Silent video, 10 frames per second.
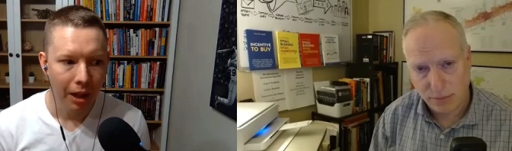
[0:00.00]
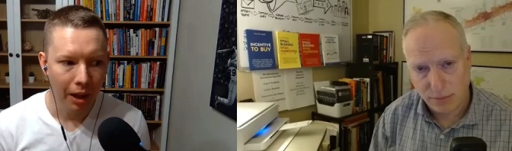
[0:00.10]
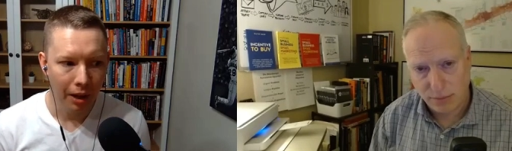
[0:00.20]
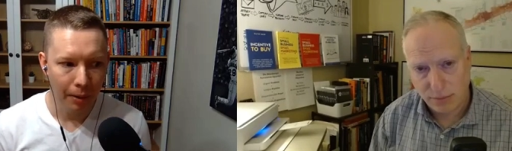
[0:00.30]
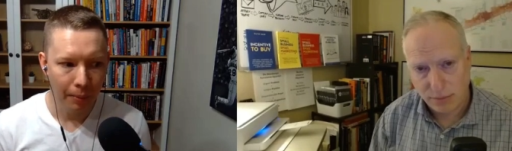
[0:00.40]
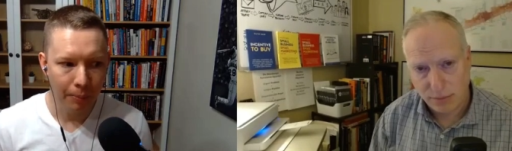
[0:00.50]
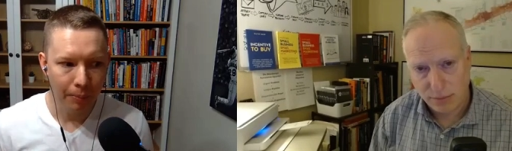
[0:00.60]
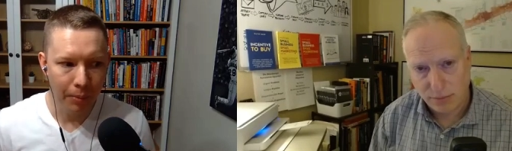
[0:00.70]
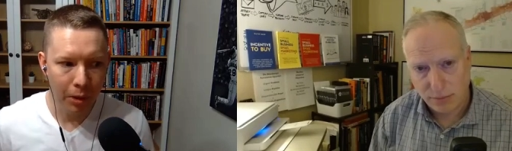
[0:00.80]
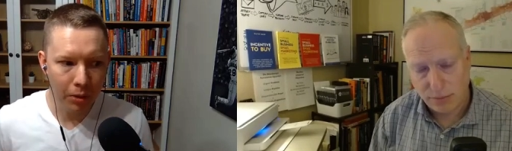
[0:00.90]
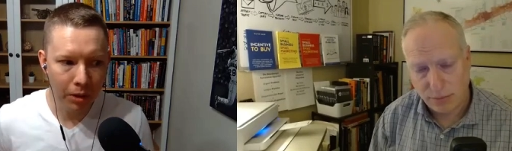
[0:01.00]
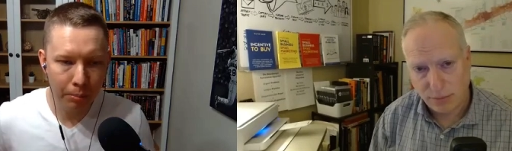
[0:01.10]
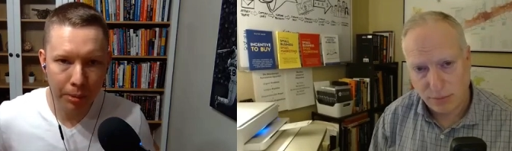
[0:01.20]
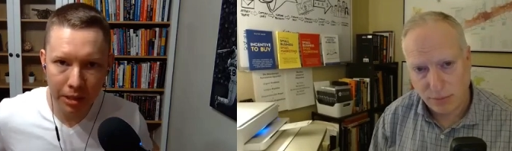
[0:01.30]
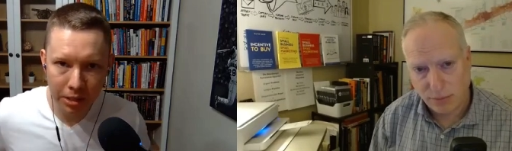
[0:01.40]
Speaker 1: Um, you can
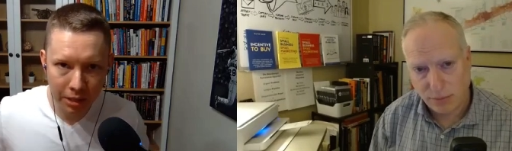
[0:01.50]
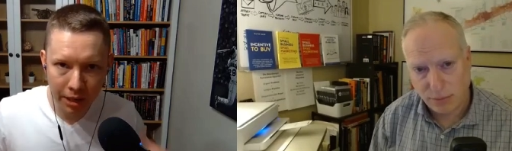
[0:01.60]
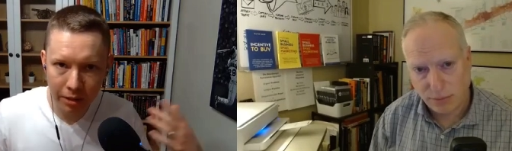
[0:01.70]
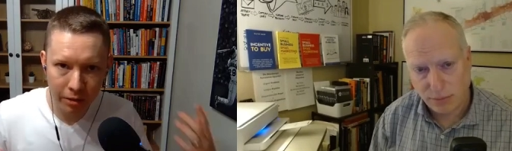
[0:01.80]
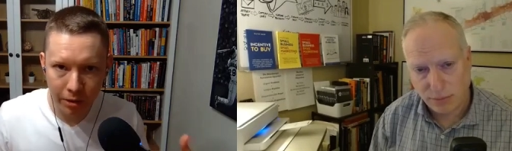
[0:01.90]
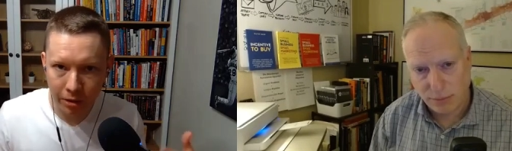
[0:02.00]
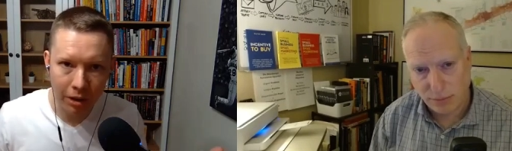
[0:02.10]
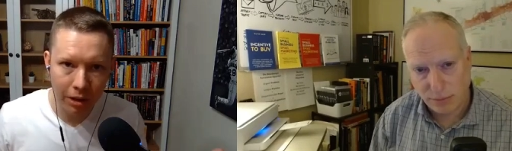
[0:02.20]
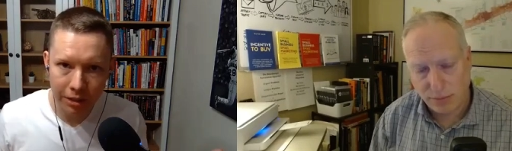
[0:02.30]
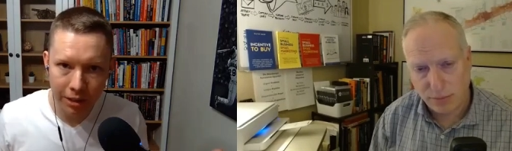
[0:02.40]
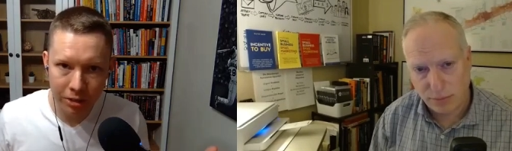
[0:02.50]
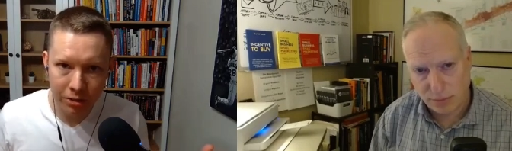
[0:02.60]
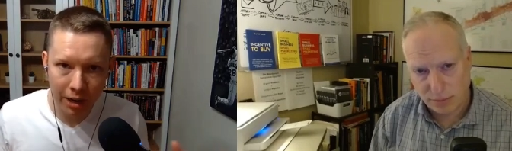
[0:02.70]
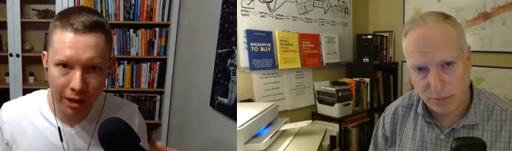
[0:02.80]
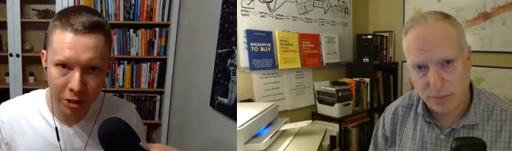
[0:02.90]
piece together your content
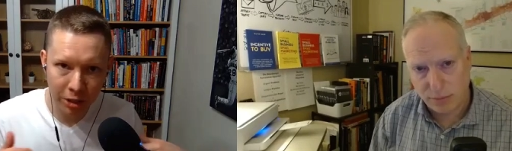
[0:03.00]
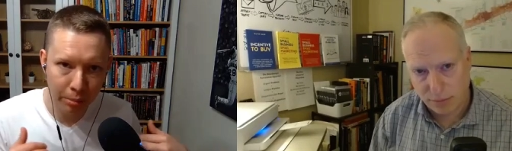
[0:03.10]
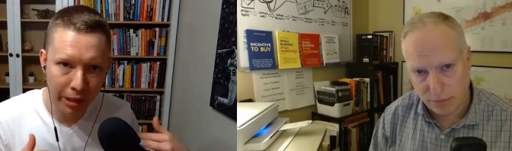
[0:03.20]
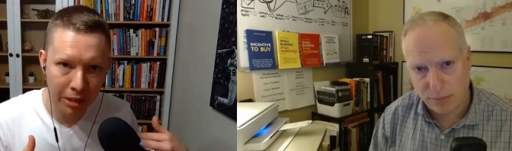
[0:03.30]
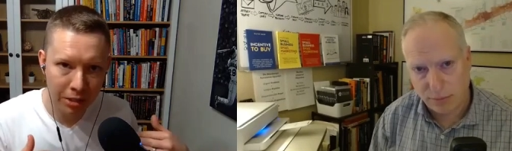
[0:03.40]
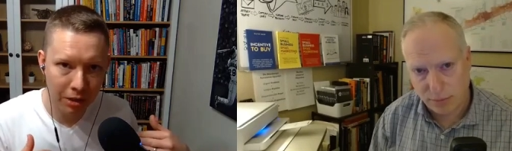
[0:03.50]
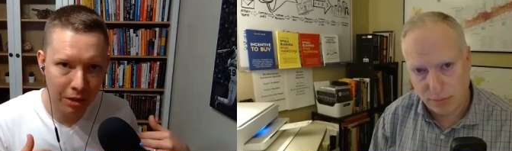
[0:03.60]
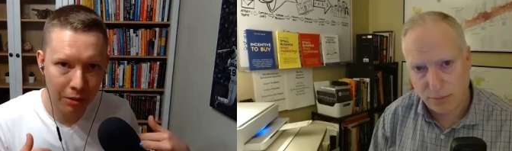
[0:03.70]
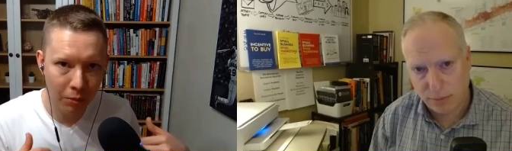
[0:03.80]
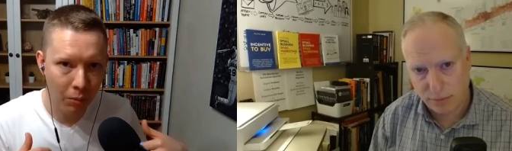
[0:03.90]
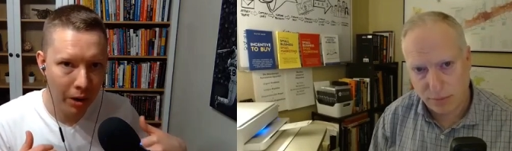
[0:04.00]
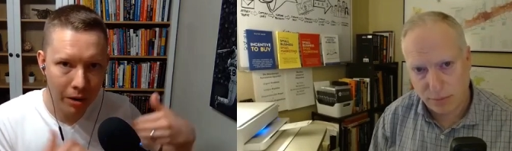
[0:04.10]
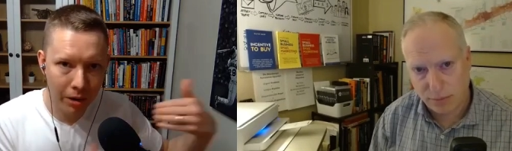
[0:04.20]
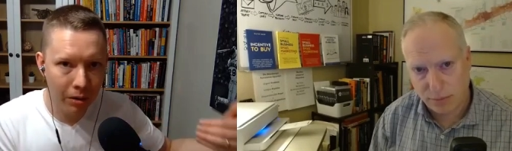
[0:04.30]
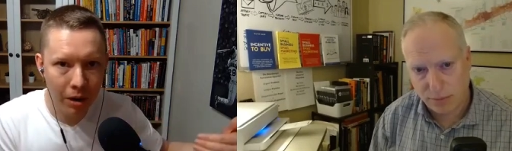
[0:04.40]
strategy based on
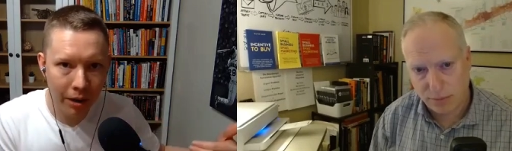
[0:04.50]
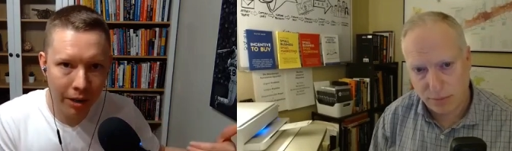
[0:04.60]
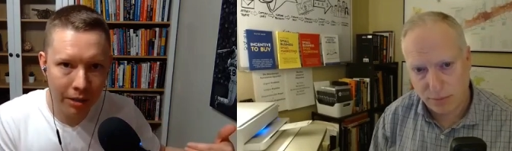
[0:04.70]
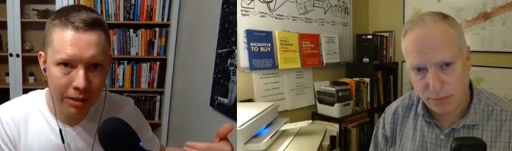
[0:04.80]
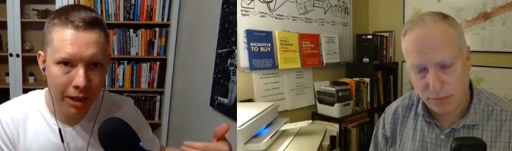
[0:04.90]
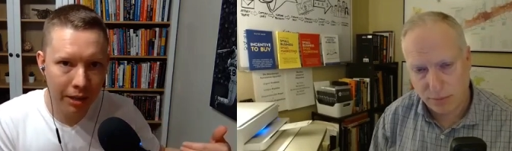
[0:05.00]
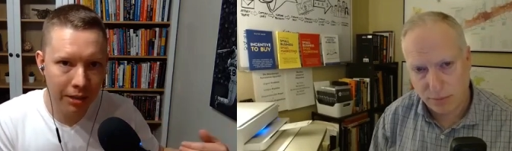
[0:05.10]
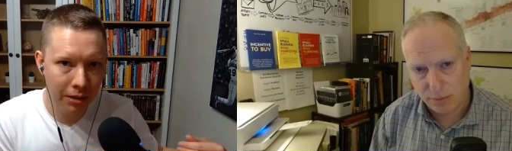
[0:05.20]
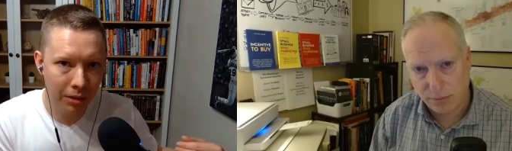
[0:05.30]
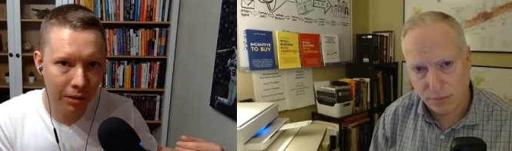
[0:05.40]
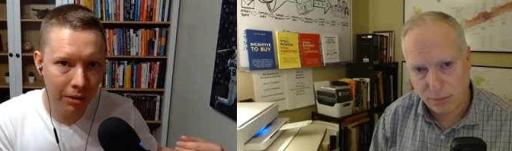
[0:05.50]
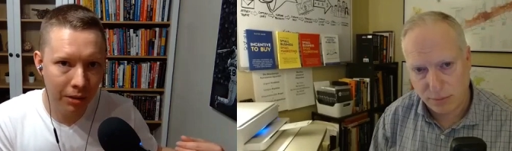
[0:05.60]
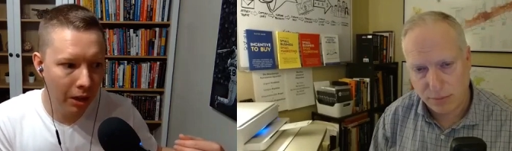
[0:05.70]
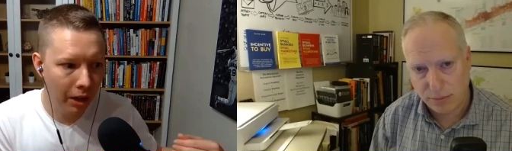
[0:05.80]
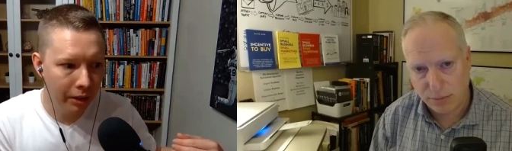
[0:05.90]
where your audience hangs out
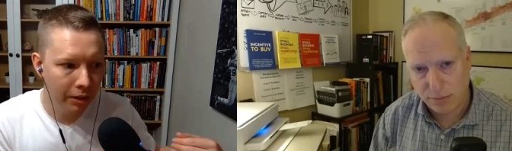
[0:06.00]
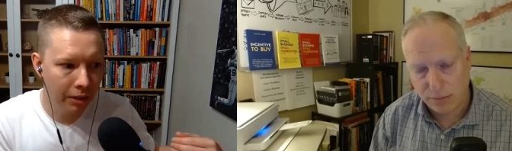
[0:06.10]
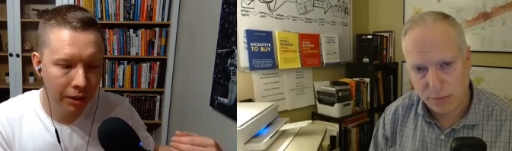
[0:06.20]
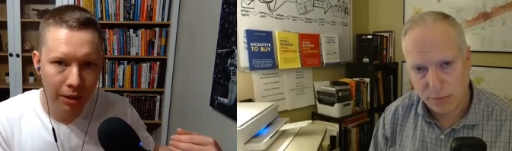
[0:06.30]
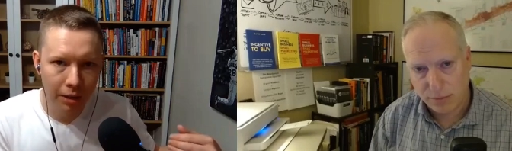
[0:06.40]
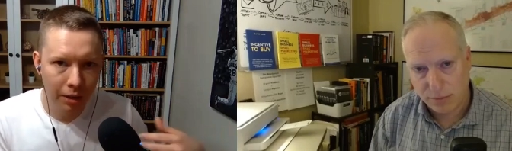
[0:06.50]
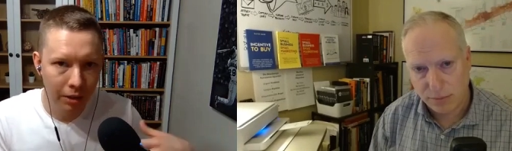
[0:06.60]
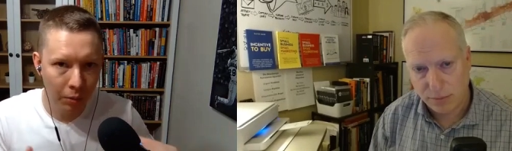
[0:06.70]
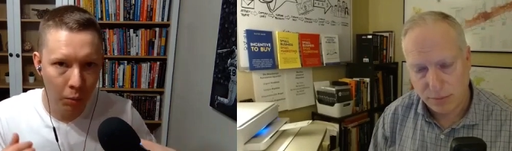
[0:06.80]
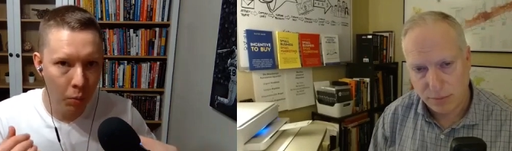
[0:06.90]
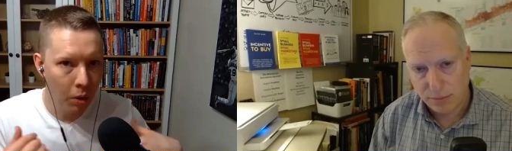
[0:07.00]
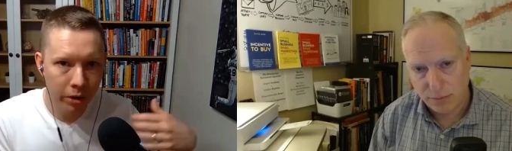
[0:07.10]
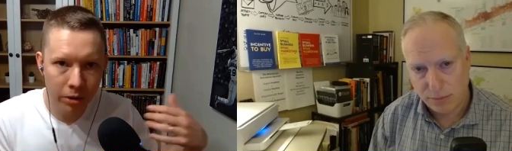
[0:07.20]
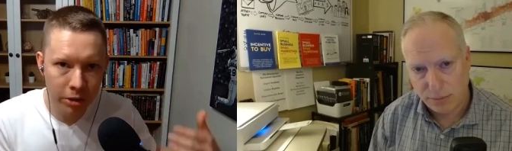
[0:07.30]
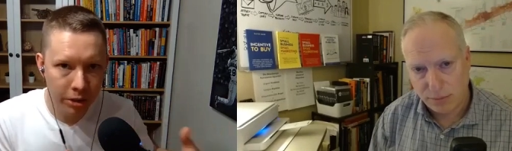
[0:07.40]
online, the one
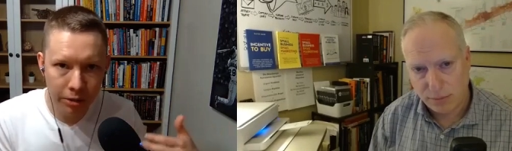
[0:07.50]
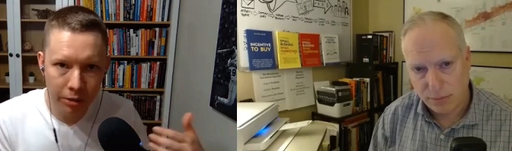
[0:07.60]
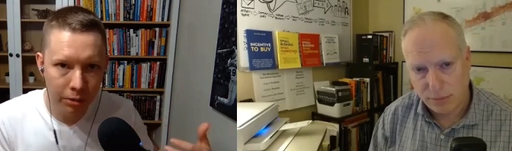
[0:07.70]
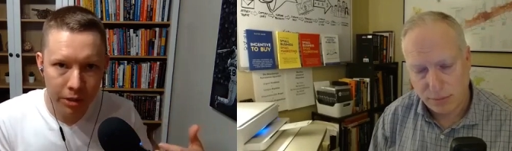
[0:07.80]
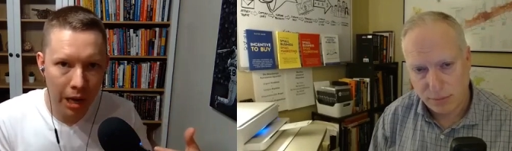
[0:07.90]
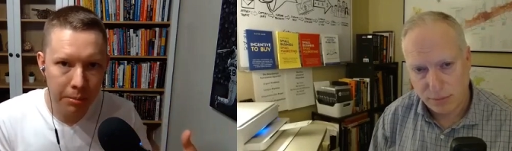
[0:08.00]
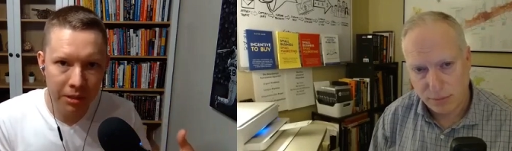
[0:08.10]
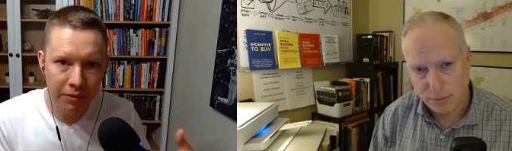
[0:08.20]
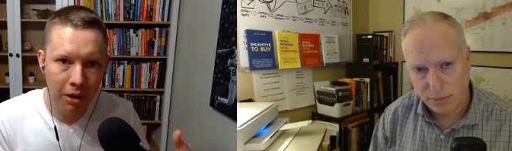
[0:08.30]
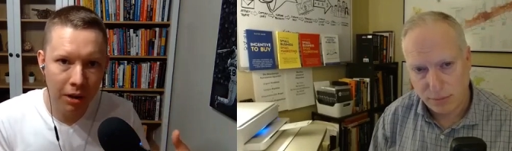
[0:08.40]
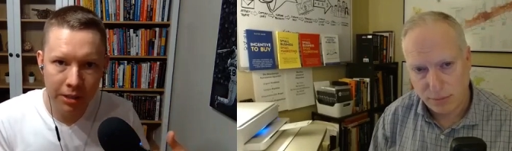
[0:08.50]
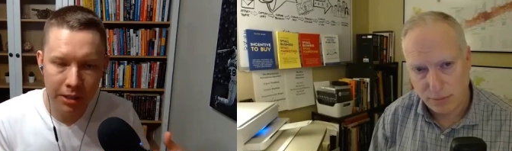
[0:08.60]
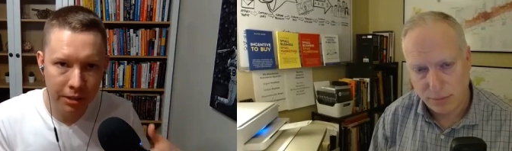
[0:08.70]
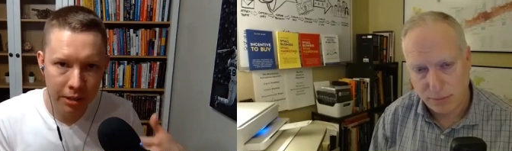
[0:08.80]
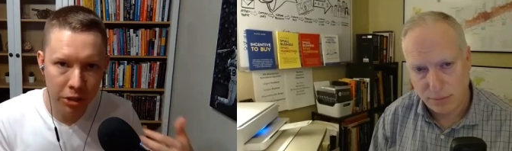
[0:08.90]
or two types of
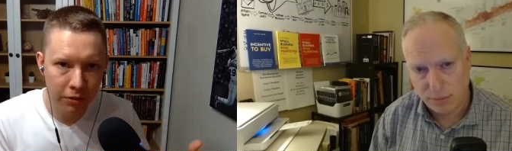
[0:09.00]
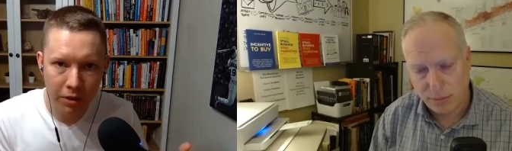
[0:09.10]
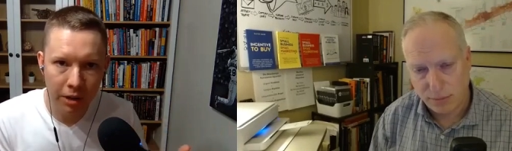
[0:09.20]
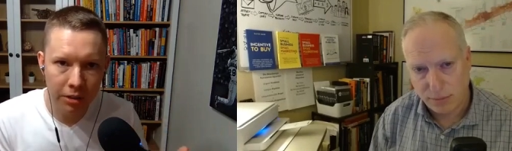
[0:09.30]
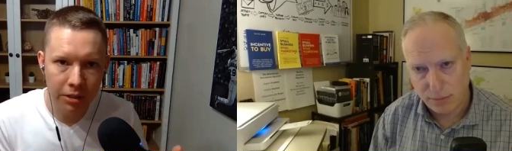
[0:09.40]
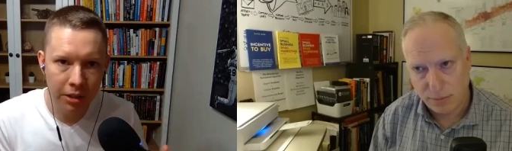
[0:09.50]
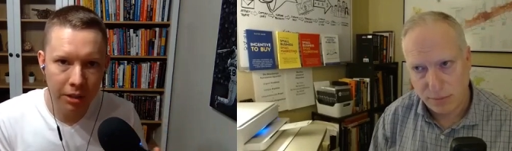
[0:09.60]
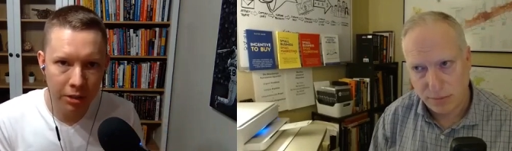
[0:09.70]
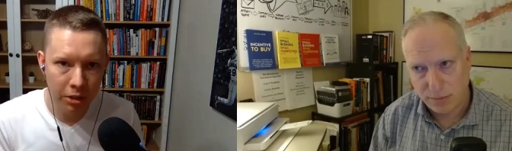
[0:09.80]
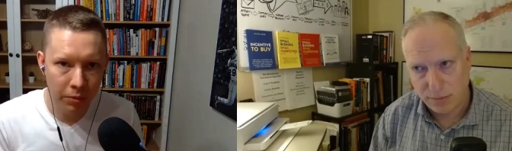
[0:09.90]
content that you've got the skills and